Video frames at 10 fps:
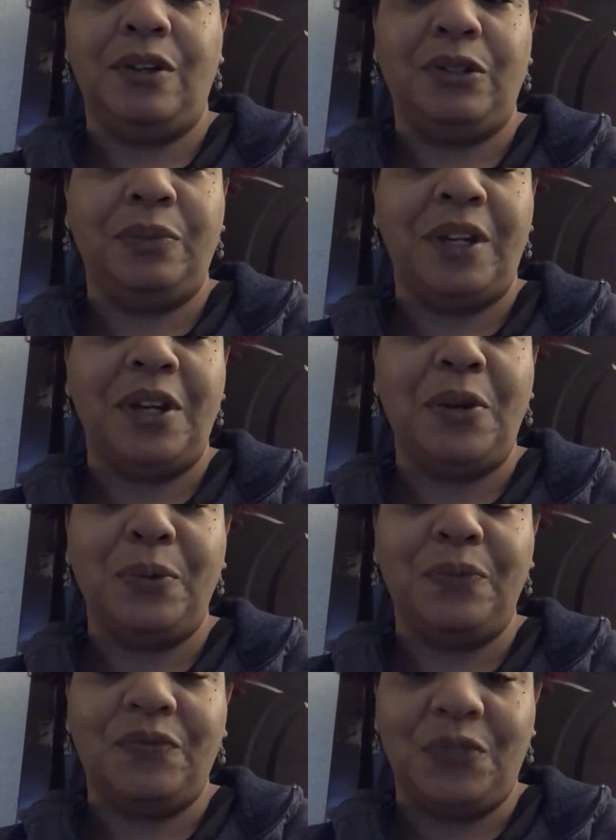on the way
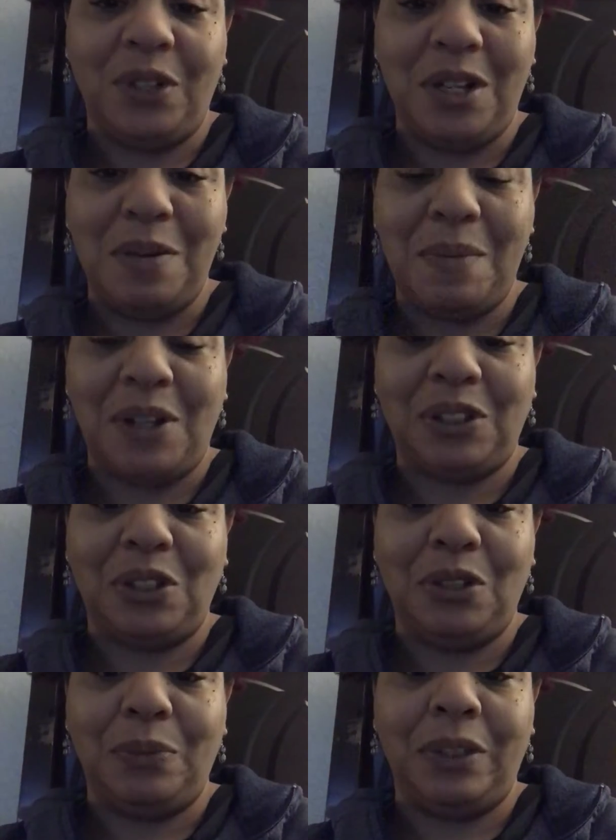home from our
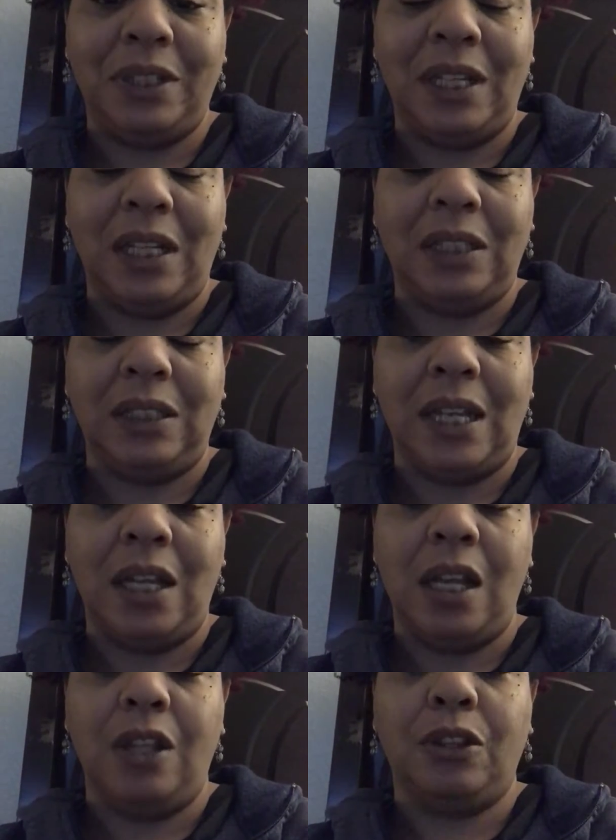31 day
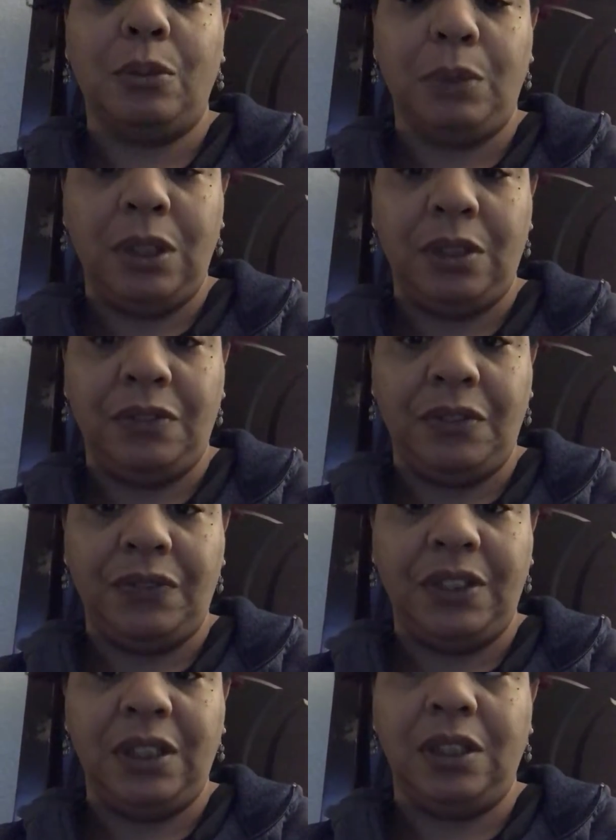stay in three different
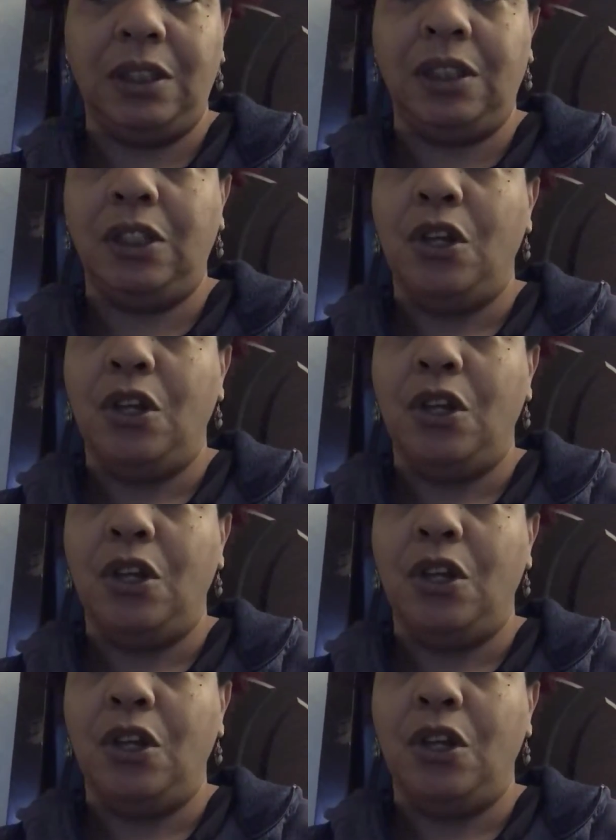facilities,